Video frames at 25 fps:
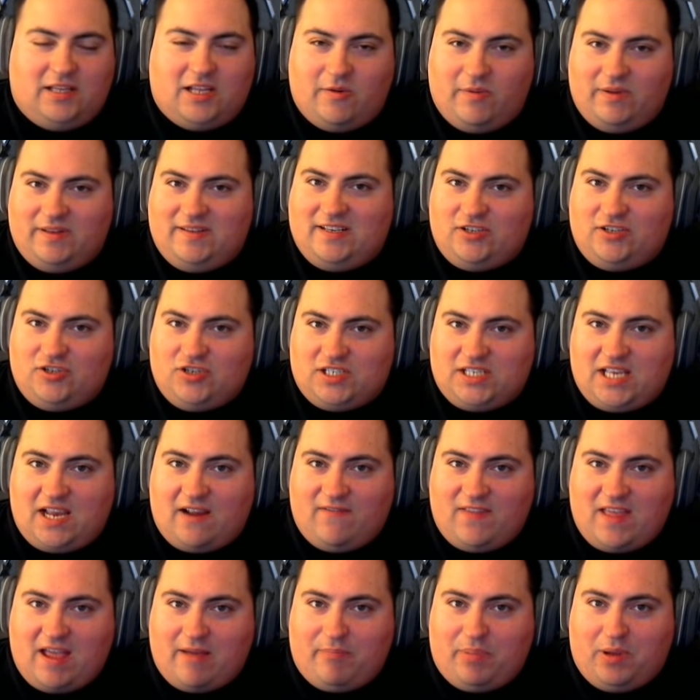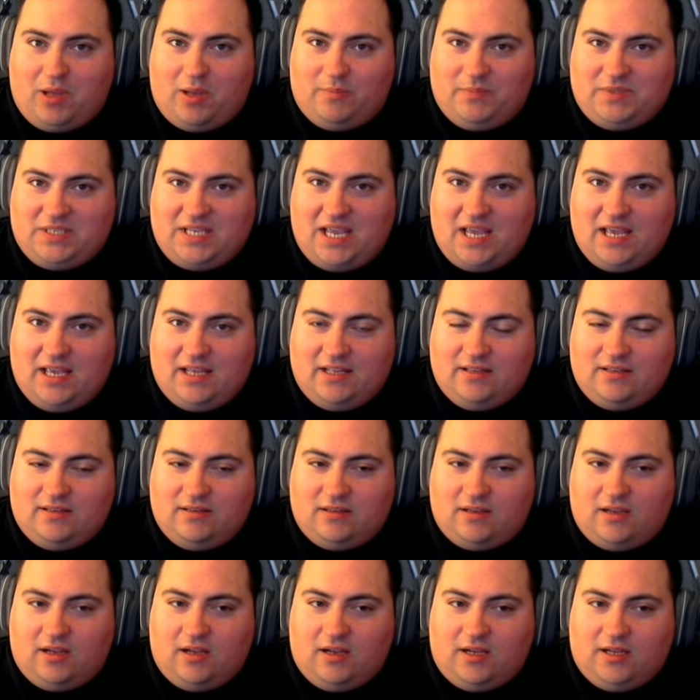Now we did just have that
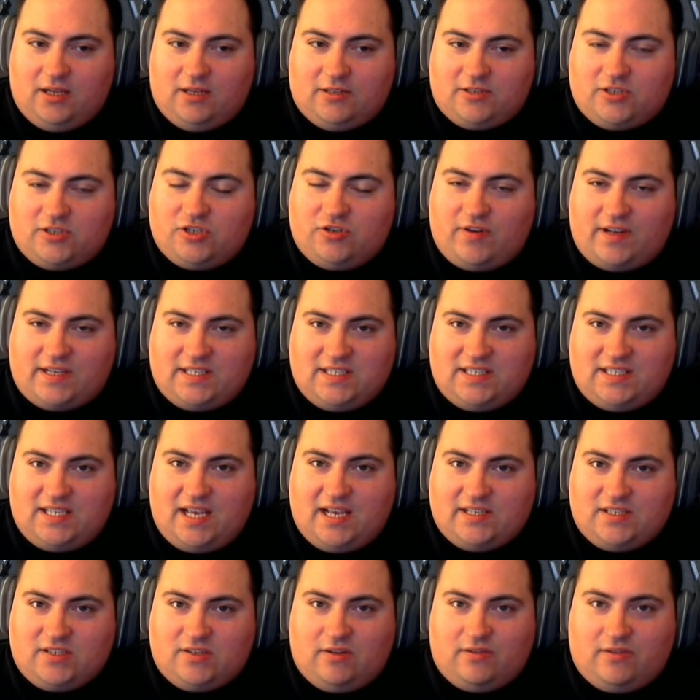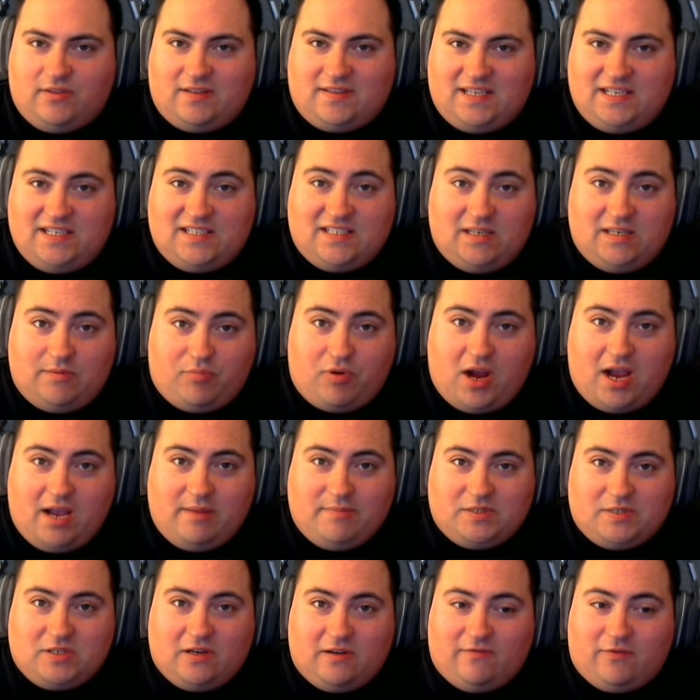Pub10 stress test on the TC
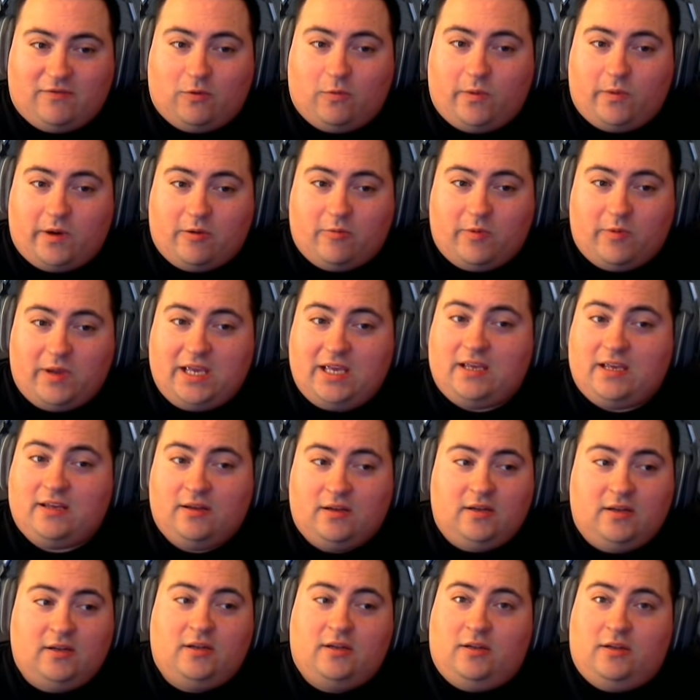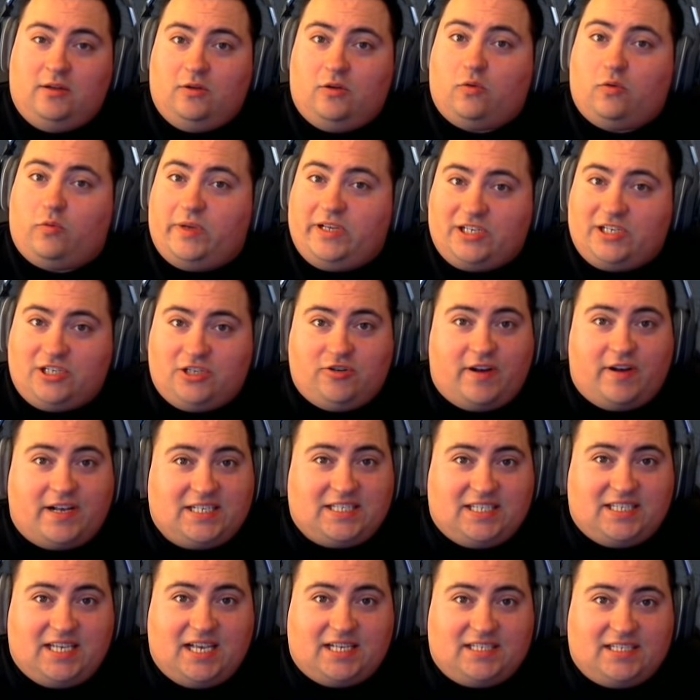Prime server where we
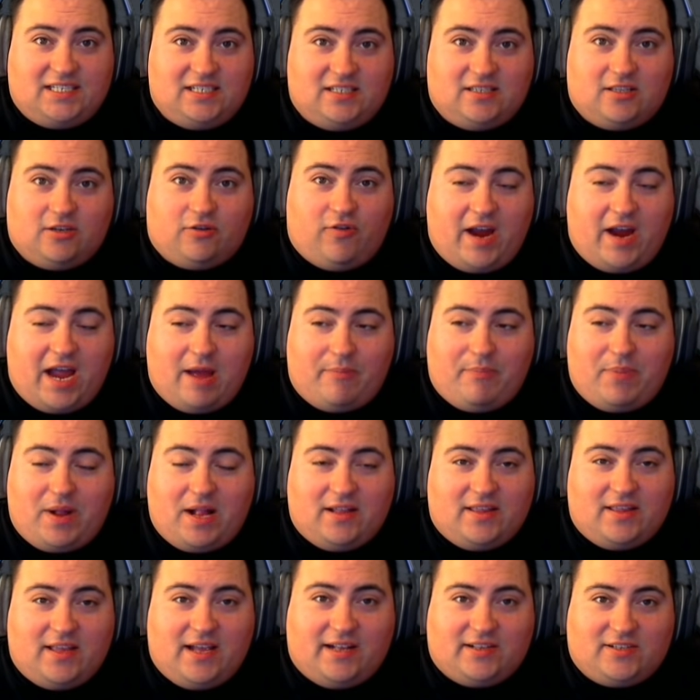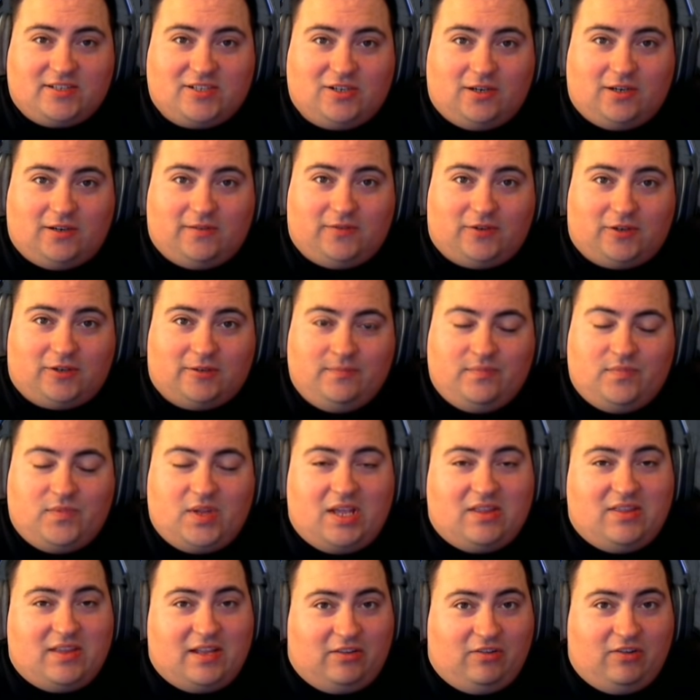stress tested the crap out of that server,
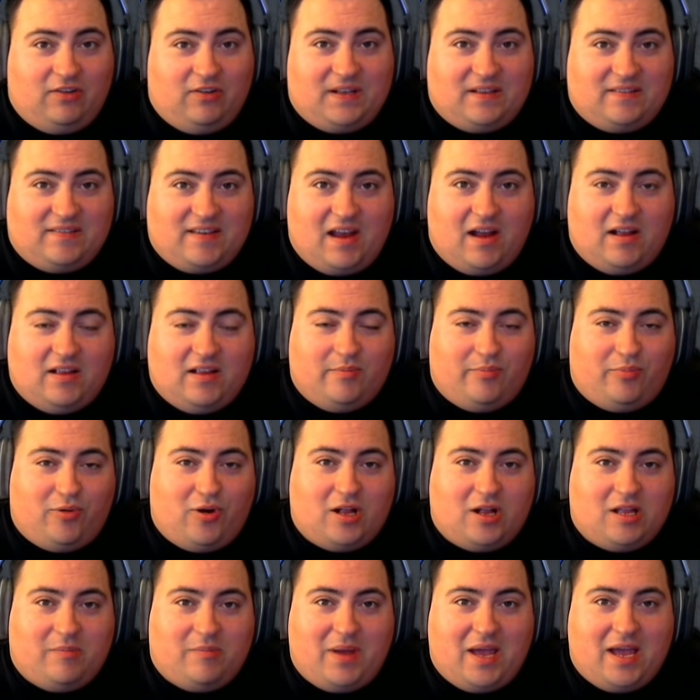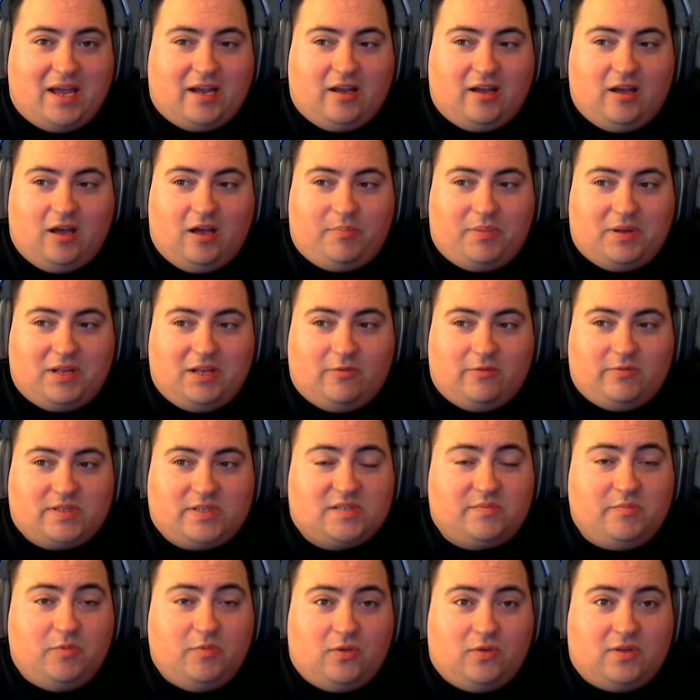and they took it down and brought it back up, and it was
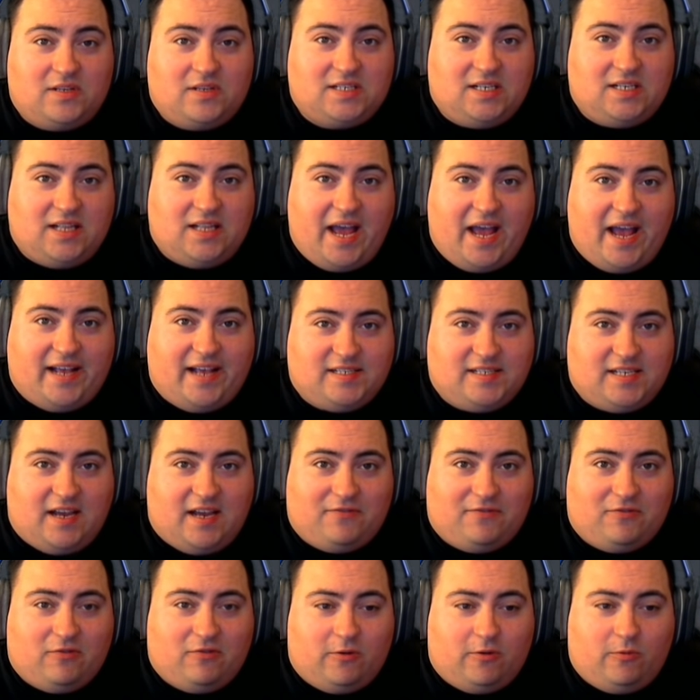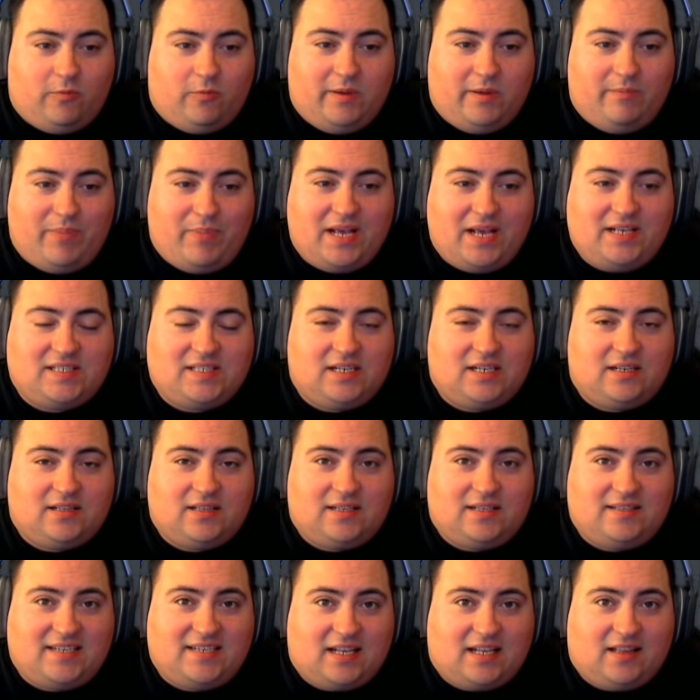smooth as glass after we
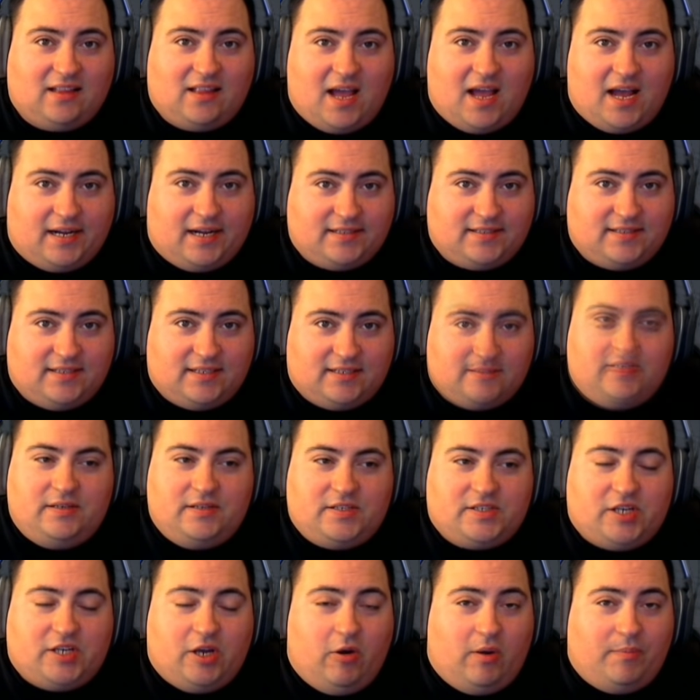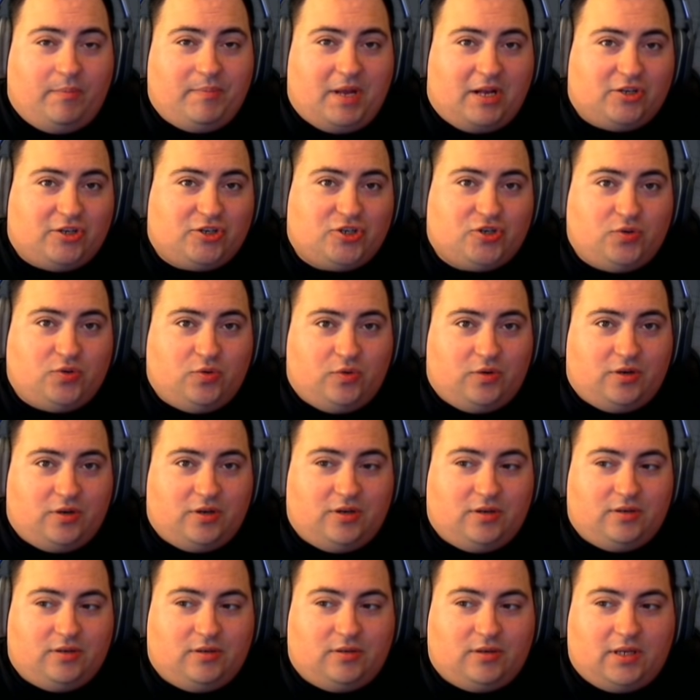basically deadlocked it. So I'm not
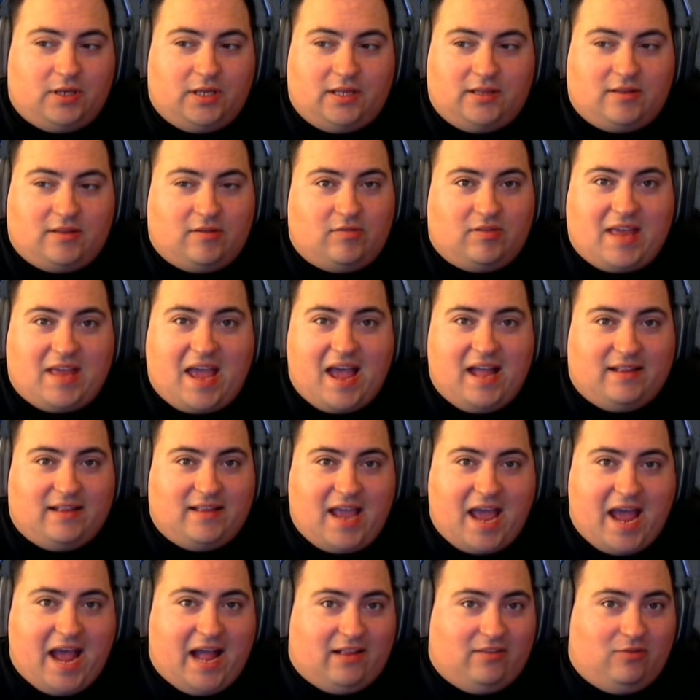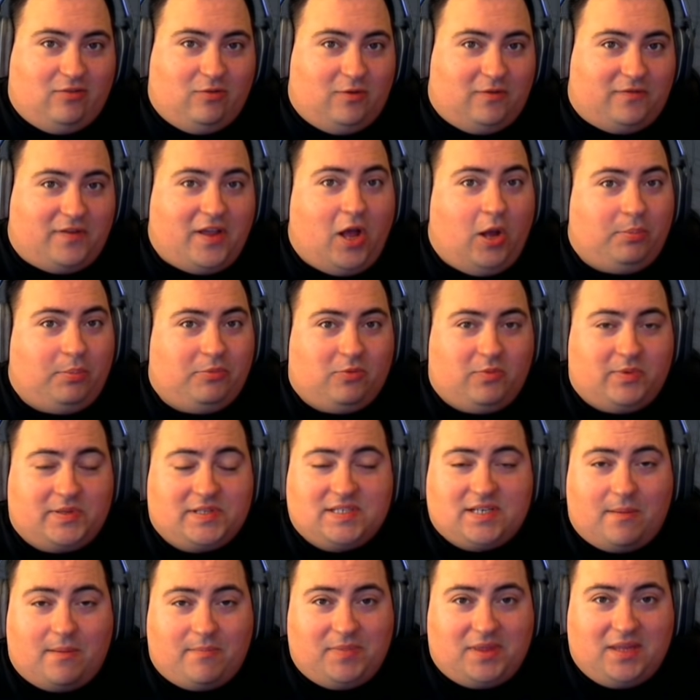sure that had to have helped with
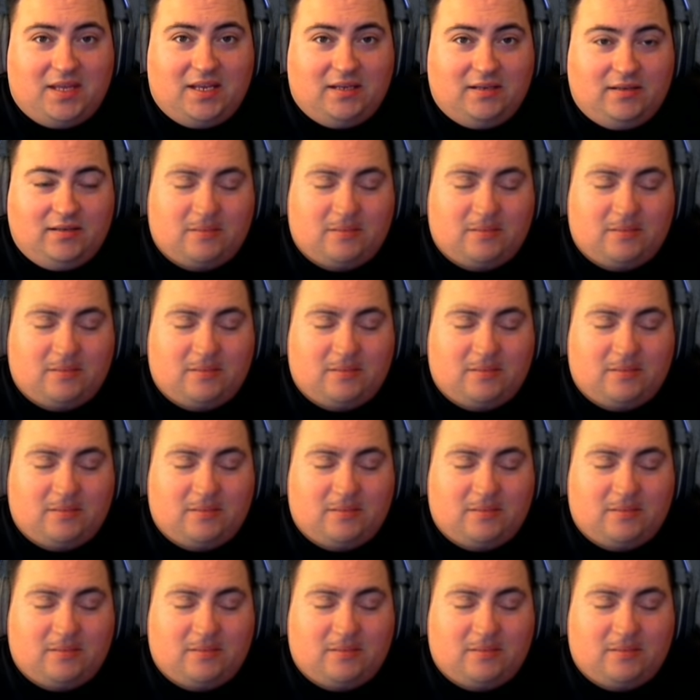something.